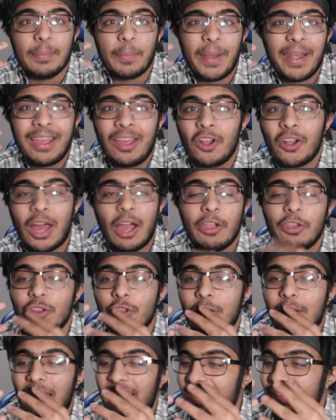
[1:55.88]
depending on how you
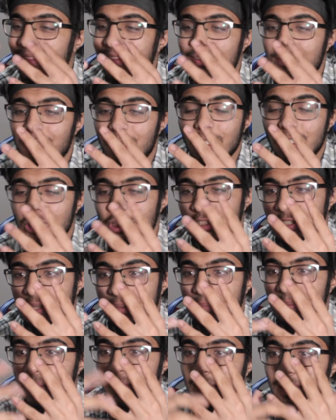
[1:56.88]
look at it, this emergence
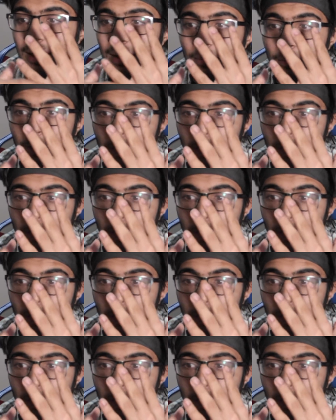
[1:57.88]
can be